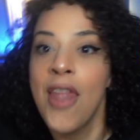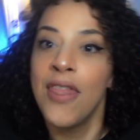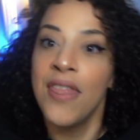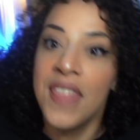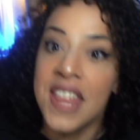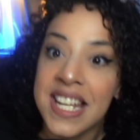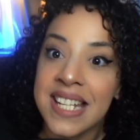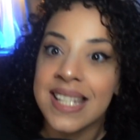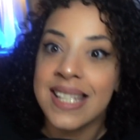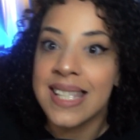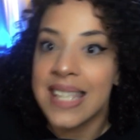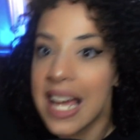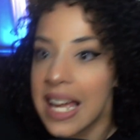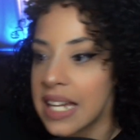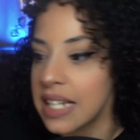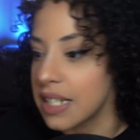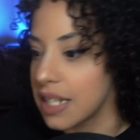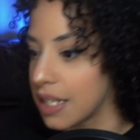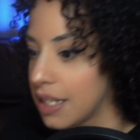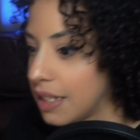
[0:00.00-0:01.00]
this
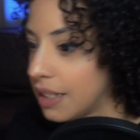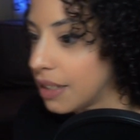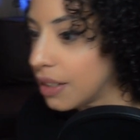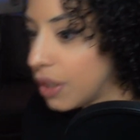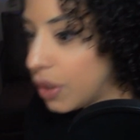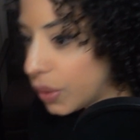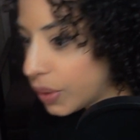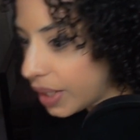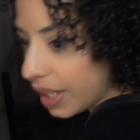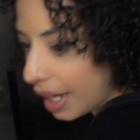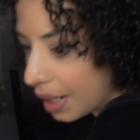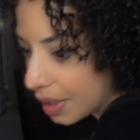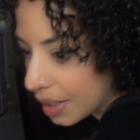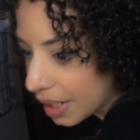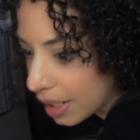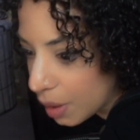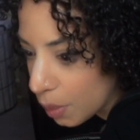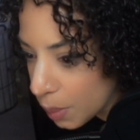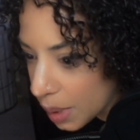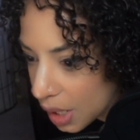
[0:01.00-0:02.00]
site. Okay,
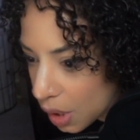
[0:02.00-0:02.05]
here we